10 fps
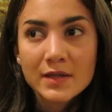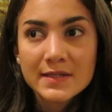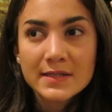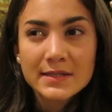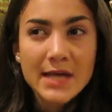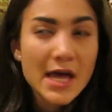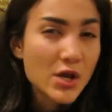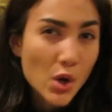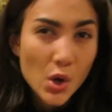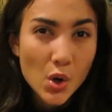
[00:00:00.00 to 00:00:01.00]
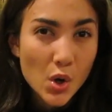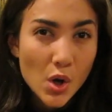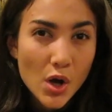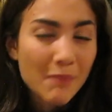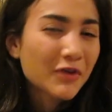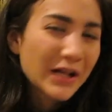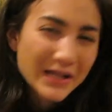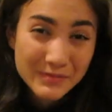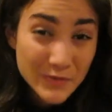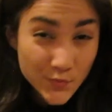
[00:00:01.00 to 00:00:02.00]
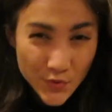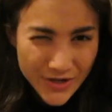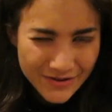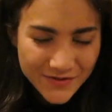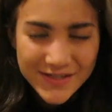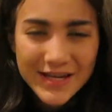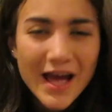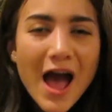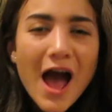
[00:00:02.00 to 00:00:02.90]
Sedo, probably mispronouncing,